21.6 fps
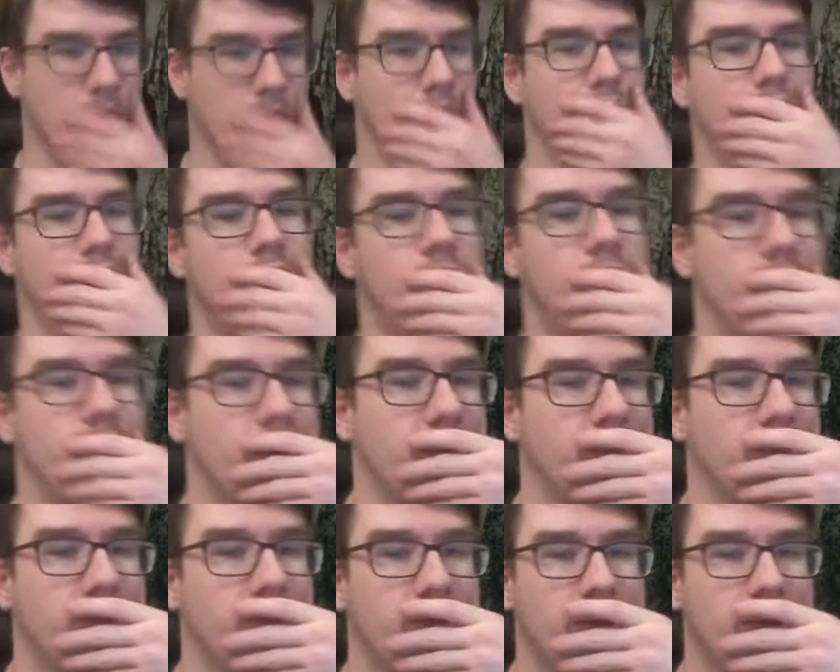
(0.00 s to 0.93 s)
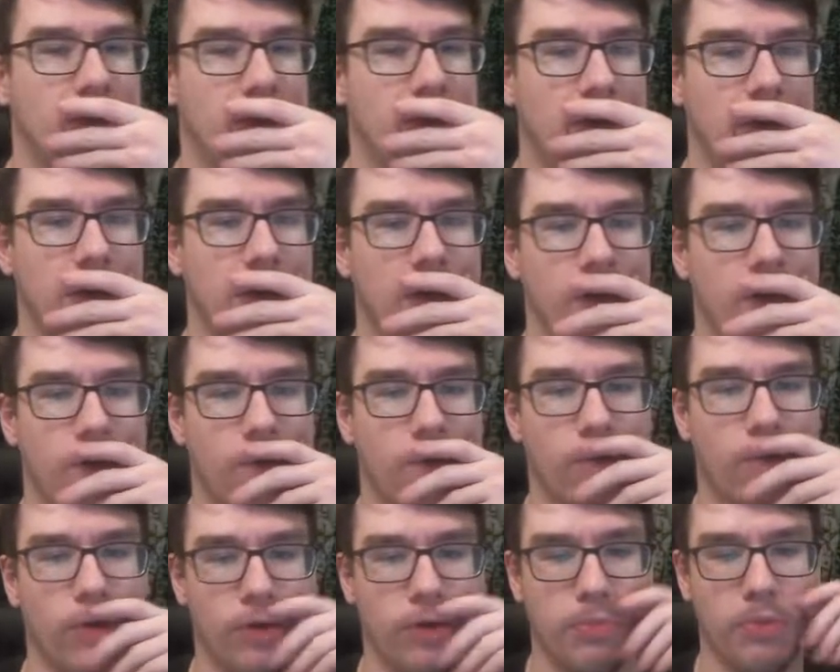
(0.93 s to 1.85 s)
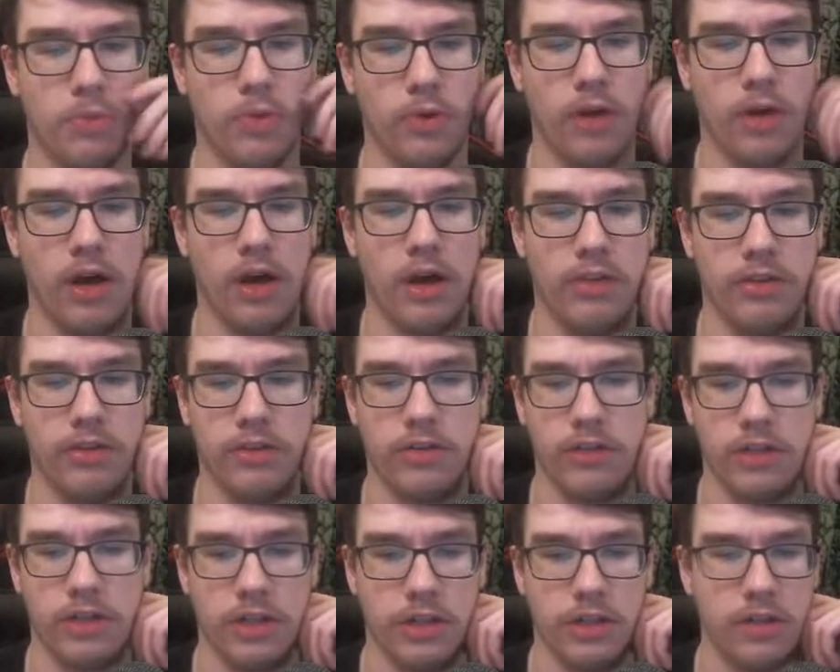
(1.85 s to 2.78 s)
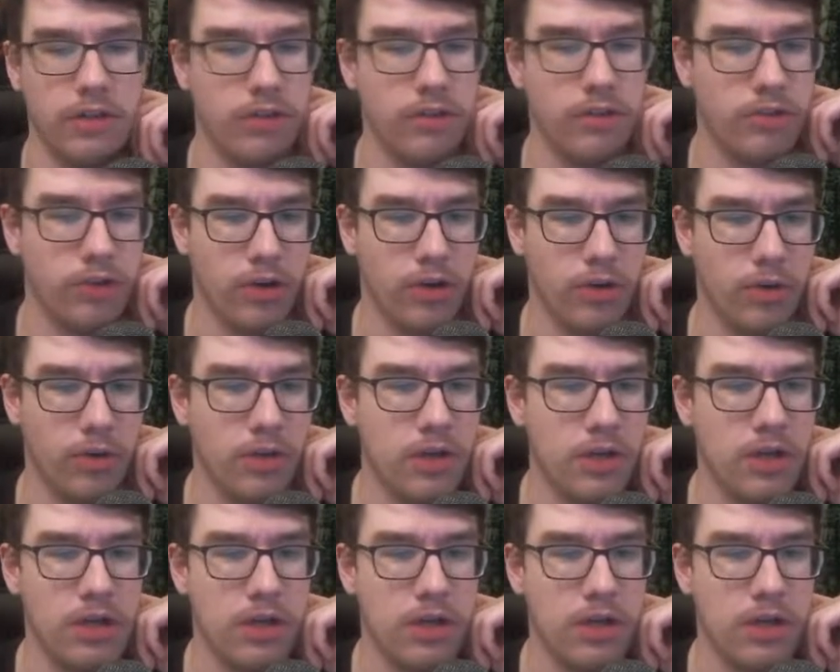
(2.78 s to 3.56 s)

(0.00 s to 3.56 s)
This is interesting. I got a Rockpool Hunter here, so